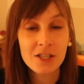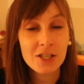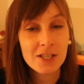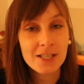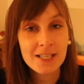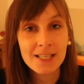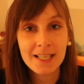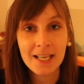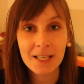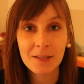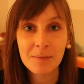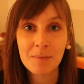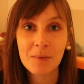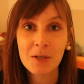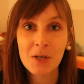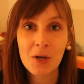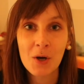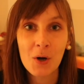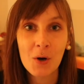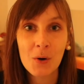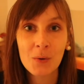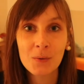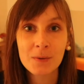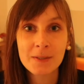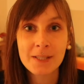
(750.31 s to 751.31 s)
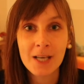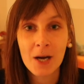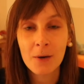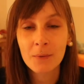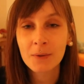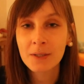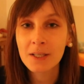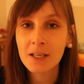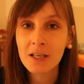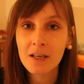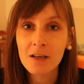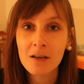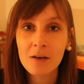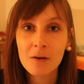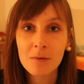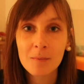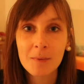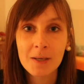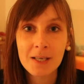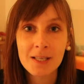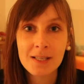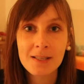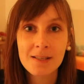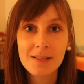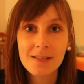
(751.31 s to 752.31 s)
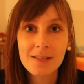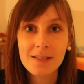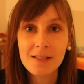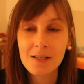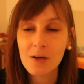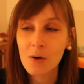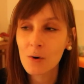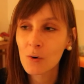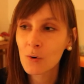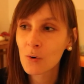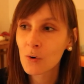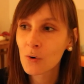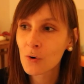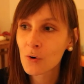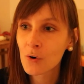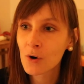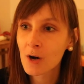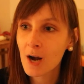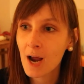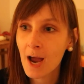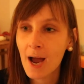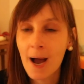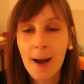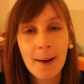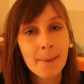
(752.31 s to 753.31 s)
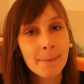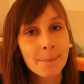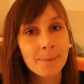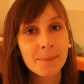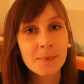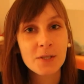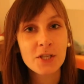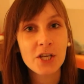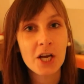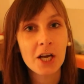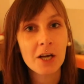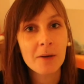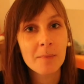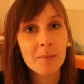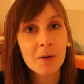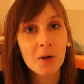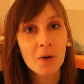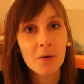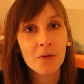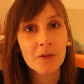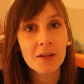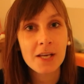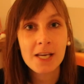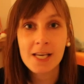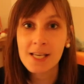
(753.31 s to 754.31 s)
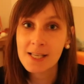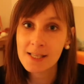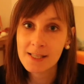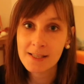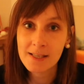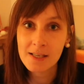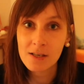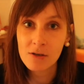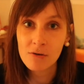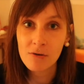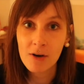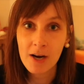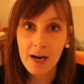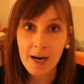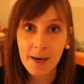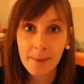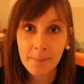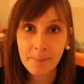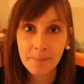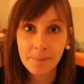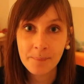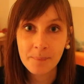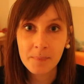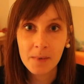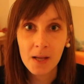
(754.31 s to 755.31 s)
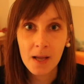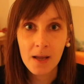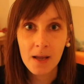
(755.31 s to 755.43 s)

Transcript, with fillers: Just let me know down in the comments, or check me on the Instagram.